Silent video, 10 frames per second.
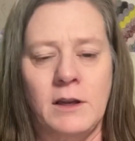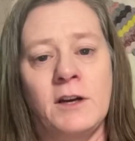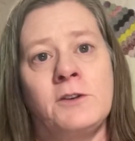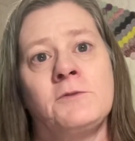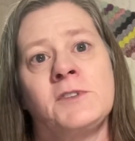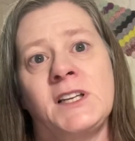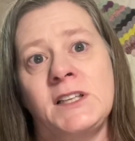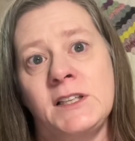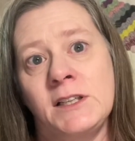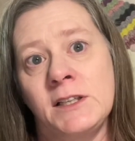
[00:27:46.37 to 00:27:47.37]
I don't really
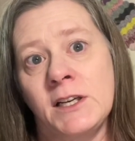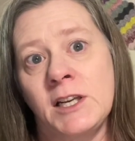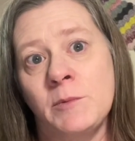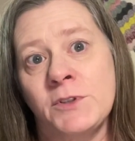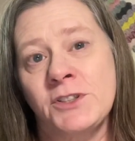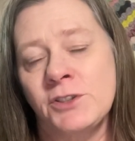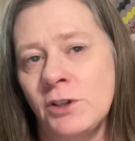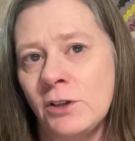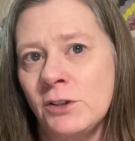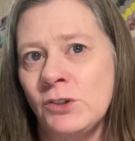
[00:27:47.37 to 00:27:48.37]
need any more
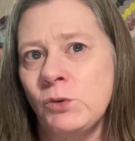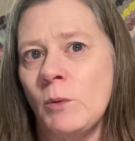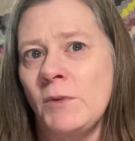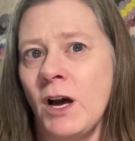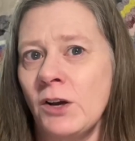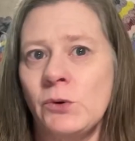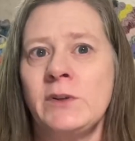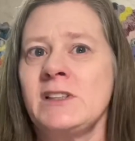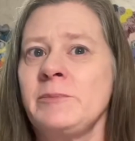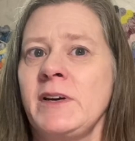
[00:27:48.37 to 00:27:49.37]
shawls, so I'm not
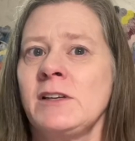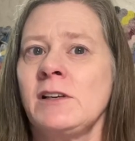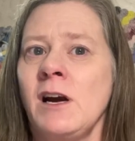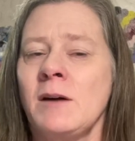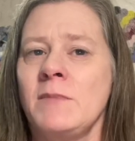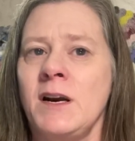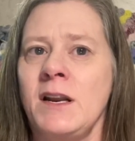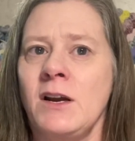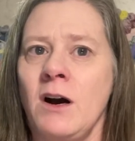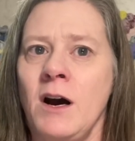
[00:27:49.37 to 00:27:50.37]
going to spend a lot of
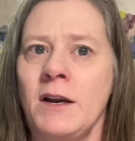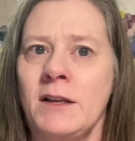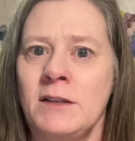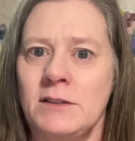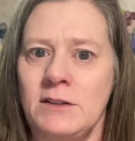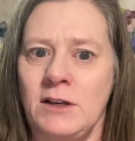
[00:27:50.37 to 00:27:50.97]
money on it.